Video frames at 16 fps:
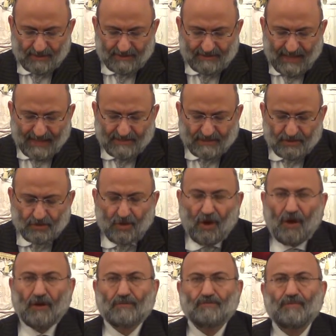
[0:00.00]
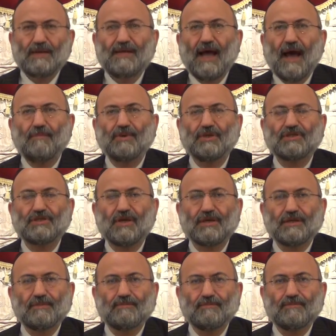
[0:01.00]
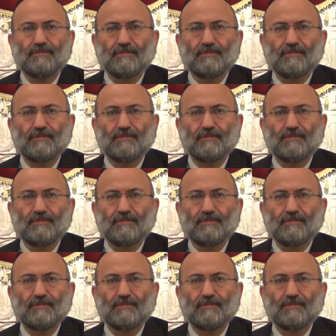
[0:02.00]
That's called Ben Hametzarim.